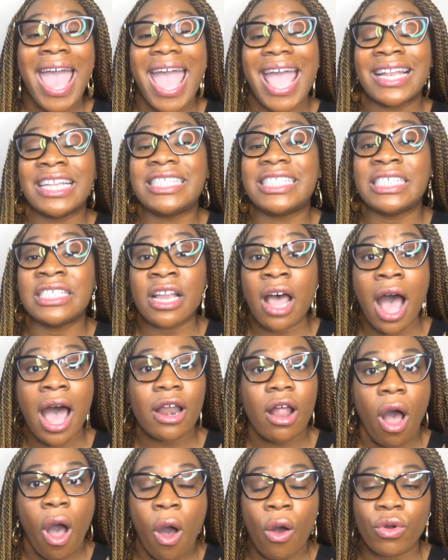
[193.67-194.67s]
And it's
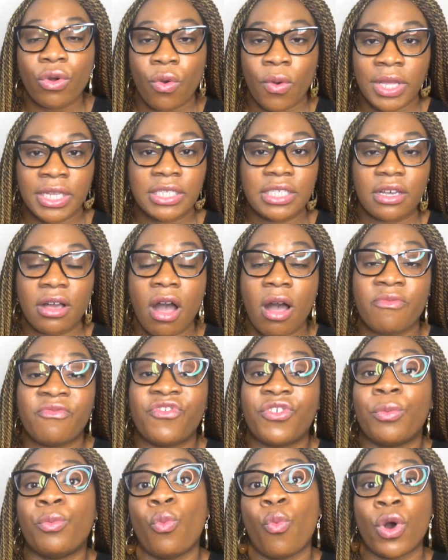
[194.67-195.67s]
not all going to come
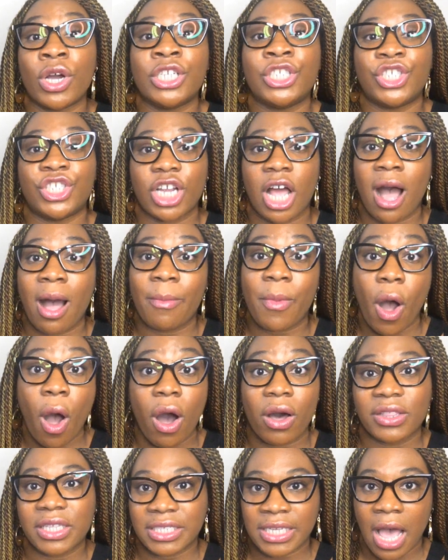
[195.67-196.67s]
from one job
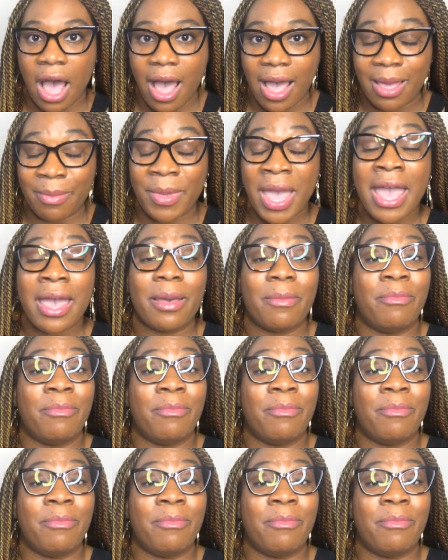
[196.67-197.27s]
all the time.